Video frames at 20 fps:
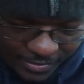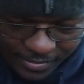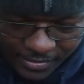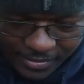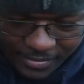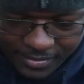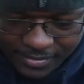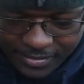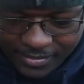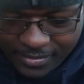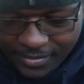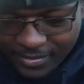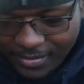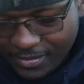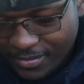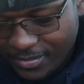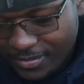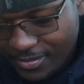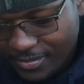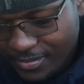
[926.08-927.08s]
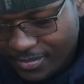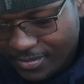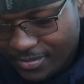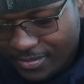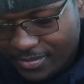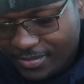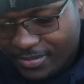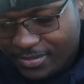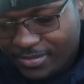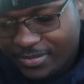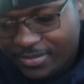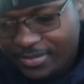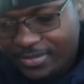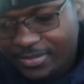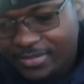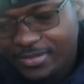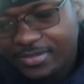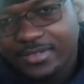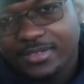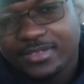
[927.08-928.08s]

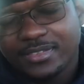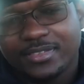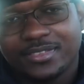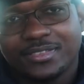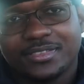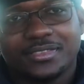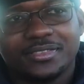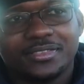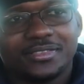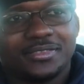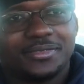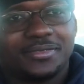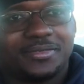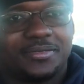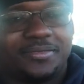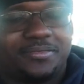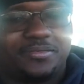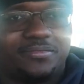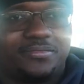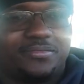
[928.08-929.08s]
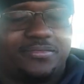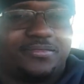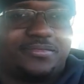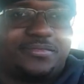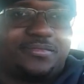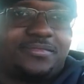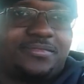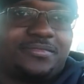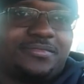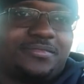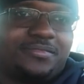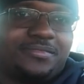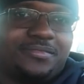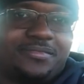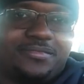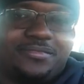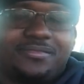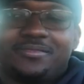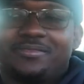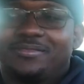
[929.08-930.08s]

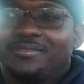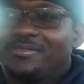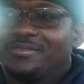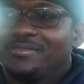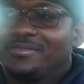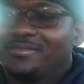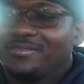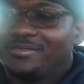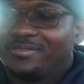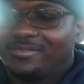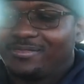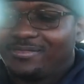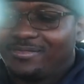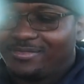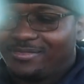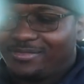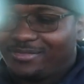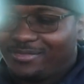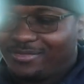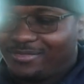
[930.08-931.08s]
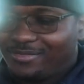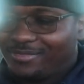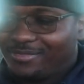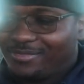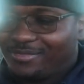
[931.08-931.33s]
(silent)